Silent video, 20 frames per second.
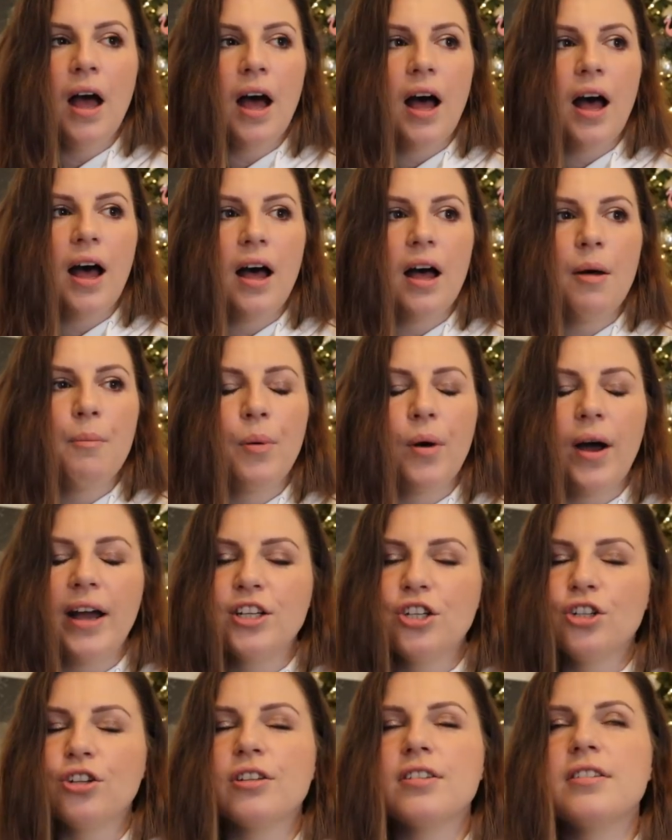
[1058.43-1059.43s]
But I
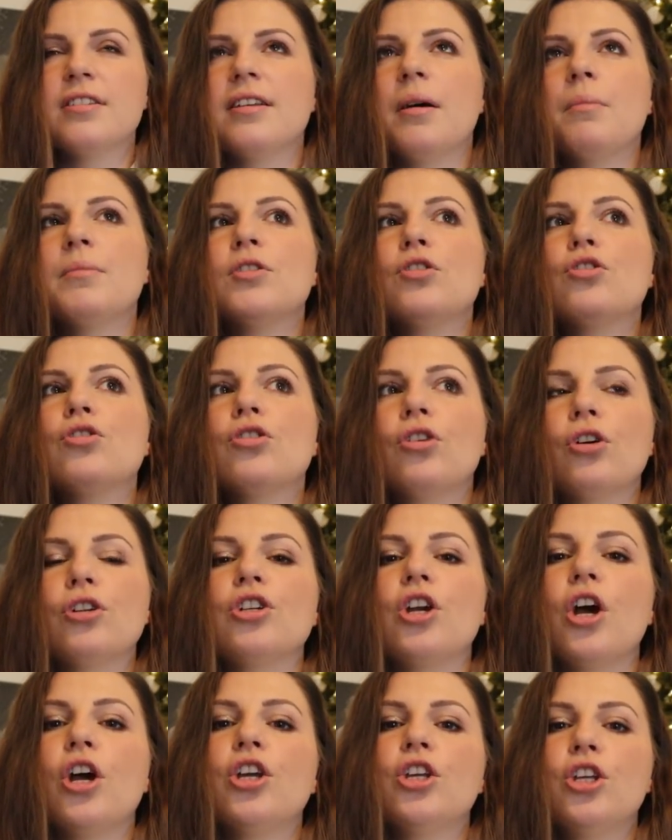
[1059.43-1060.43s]
just am
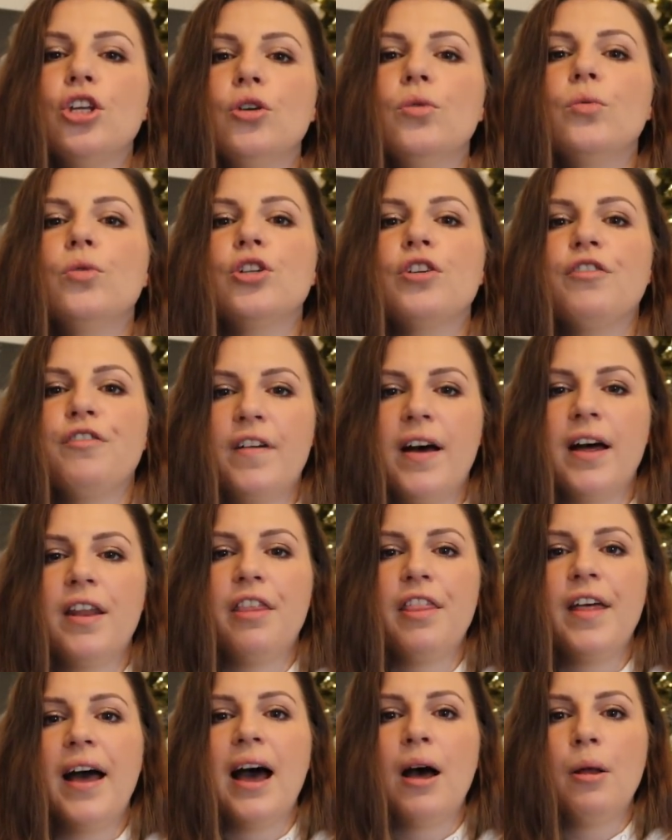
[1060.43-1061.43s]
such a huge
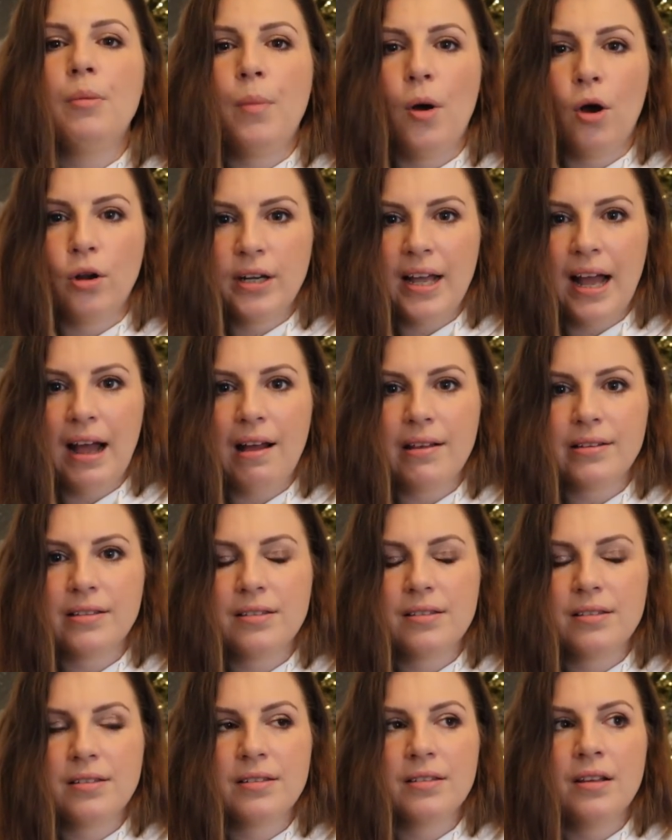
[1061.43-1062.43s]
fan. That and
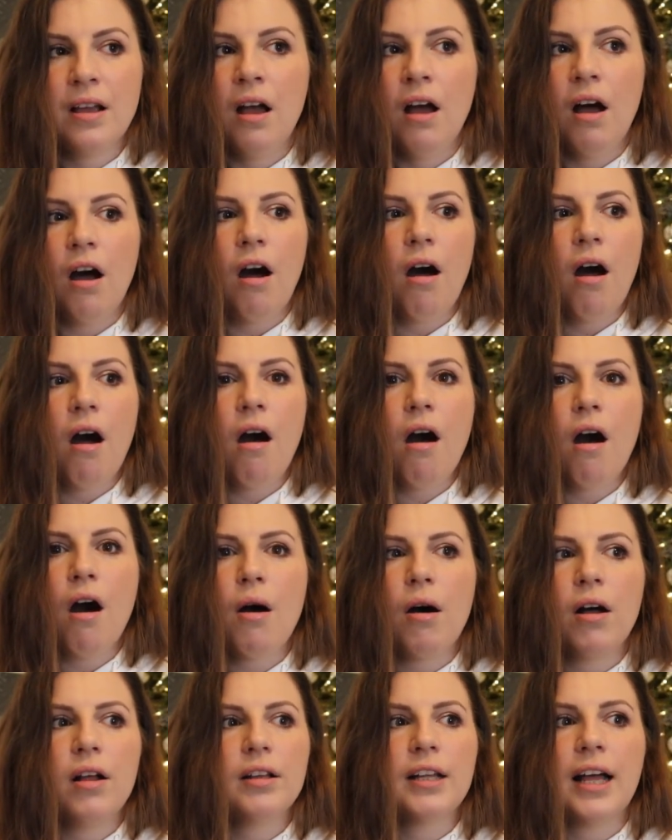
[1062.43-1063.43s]
podcasts
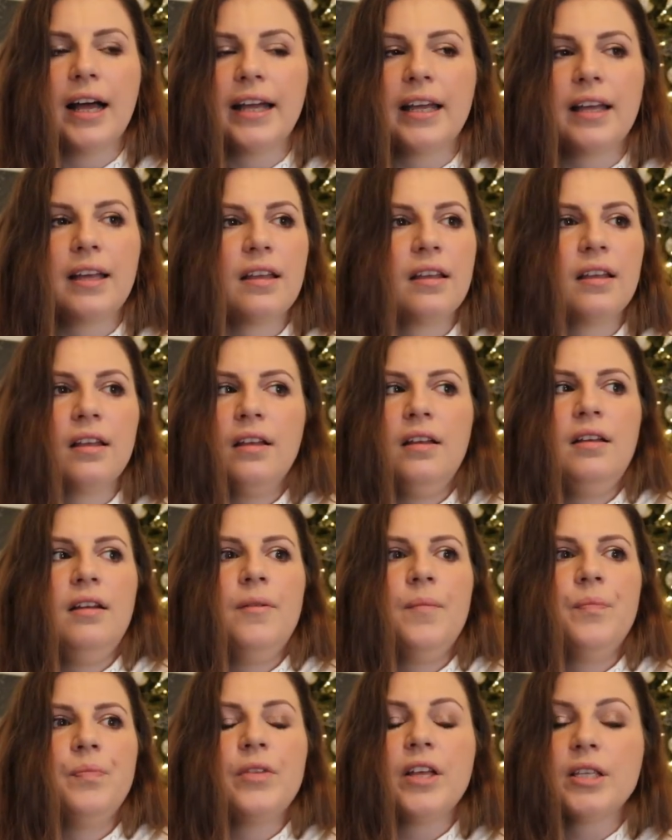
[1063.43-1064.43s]
are like,
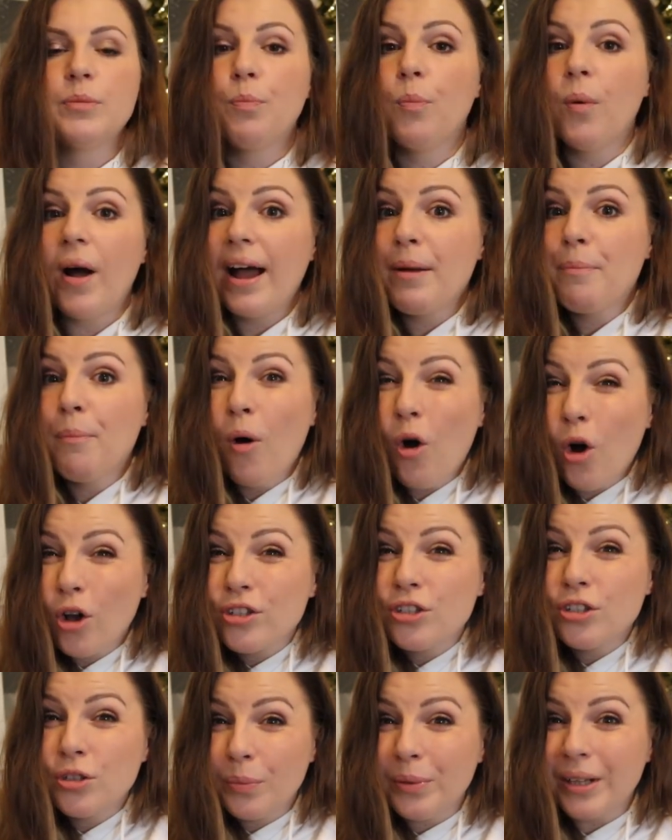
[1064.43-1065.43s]
I
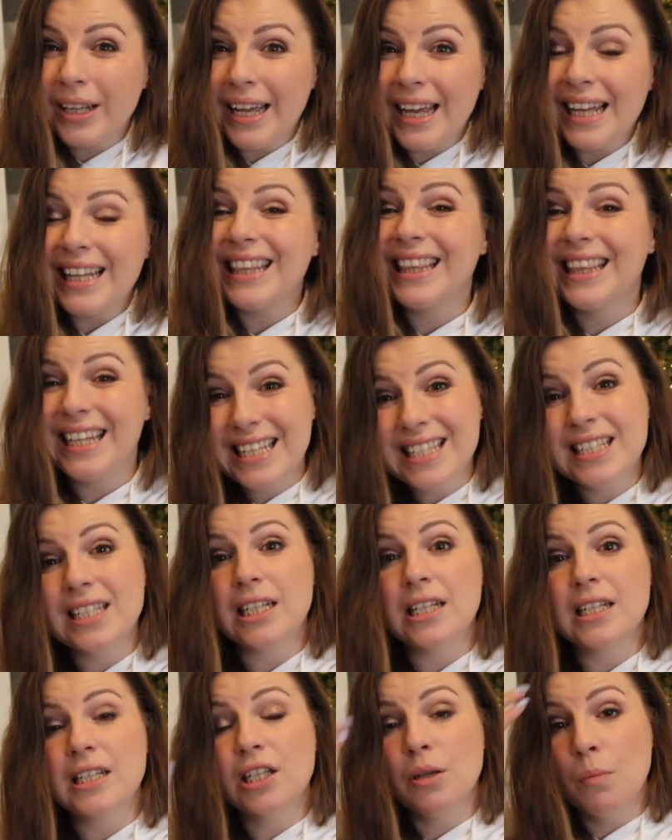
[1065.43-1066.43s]
possibly
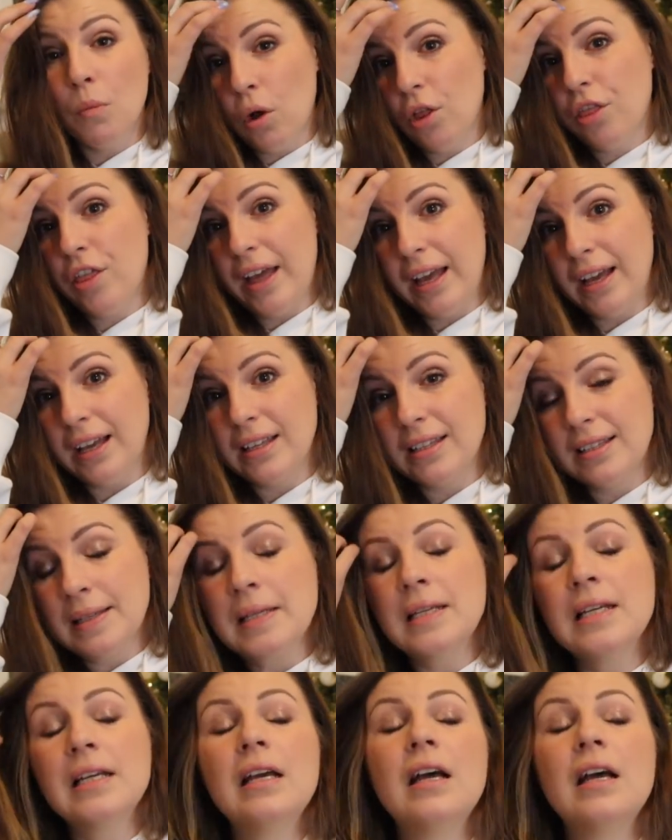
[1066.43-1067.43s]
listen to more
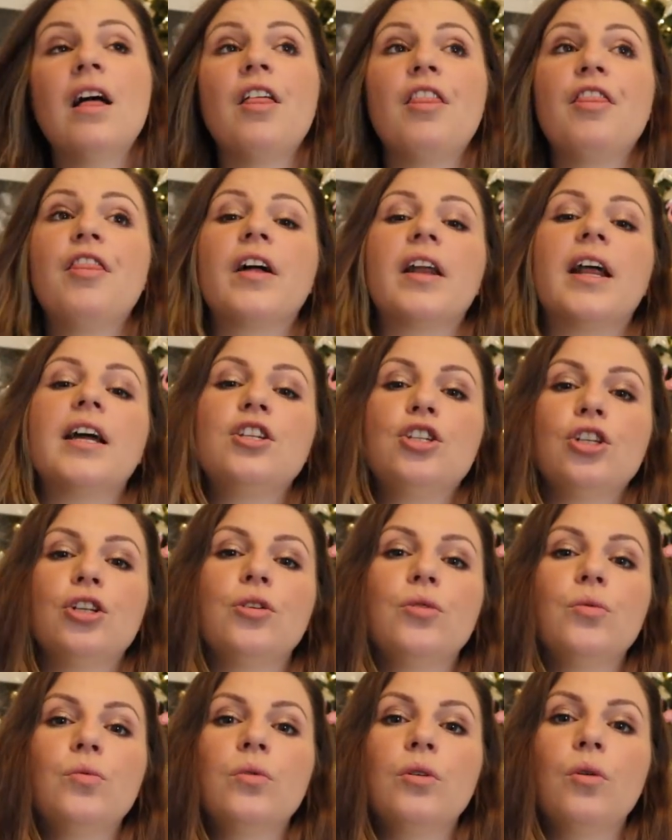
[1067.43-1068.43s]
things than I
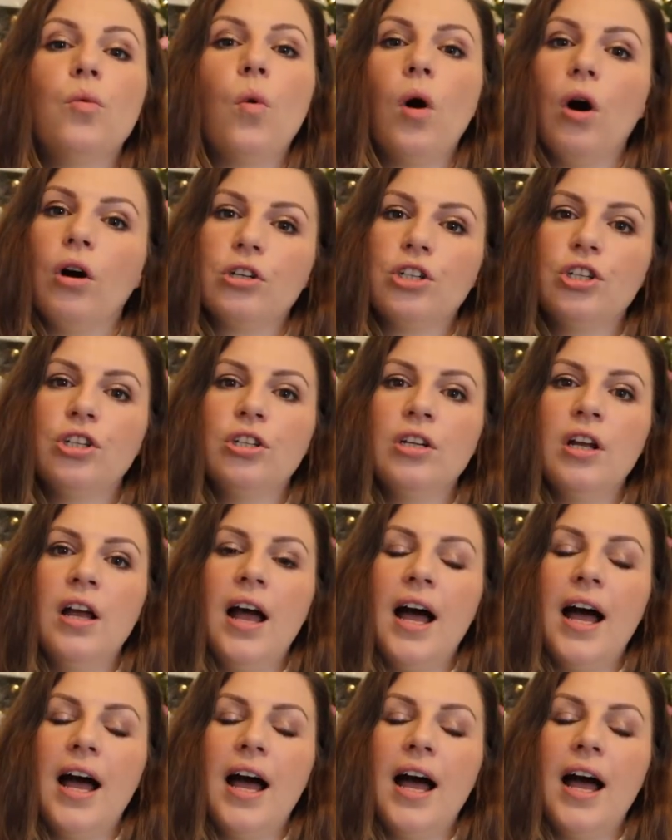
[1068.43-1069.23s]
do watch.